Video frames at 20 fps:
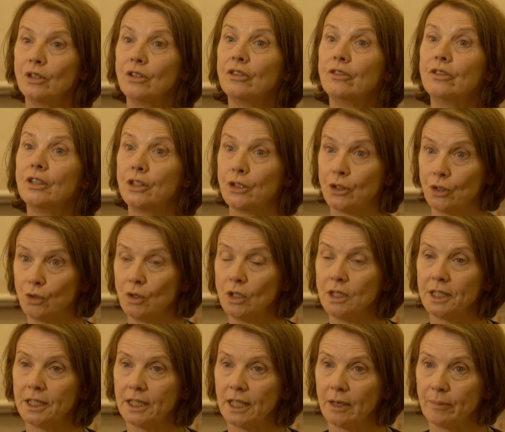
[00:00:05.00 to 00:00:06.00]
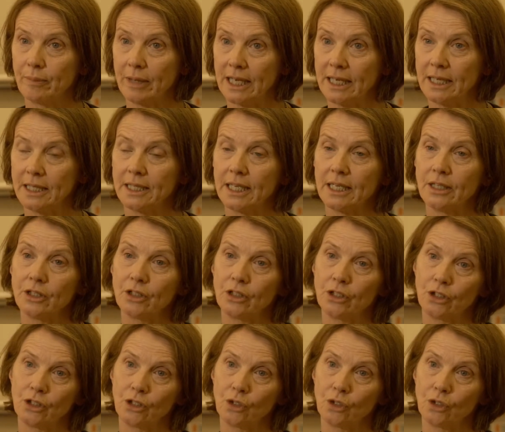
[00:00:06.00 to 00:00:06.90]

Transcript: of the tools that I pay attention